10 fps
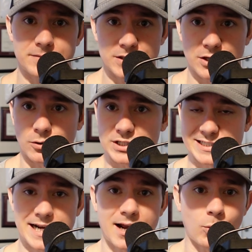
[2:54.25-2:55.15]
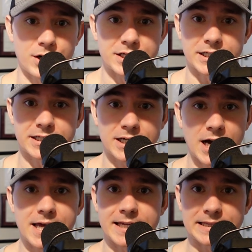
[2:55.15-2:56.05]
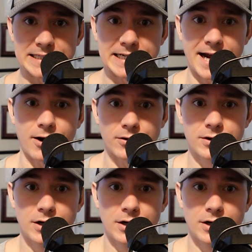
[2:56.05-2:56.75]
you know, decide I wanted to cut and lean out,